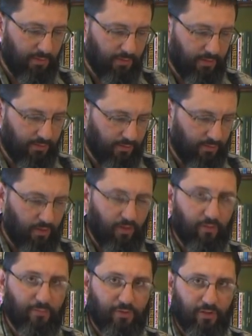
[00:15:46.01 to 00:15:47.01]
buildings and
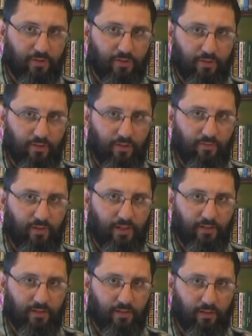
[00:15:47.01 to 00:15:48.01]
calling them churches and
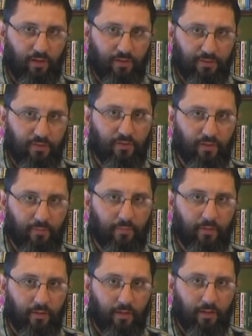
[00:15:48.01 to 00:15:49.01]
inviting the lost to
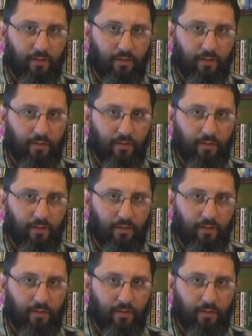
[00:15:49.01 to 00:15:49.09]
them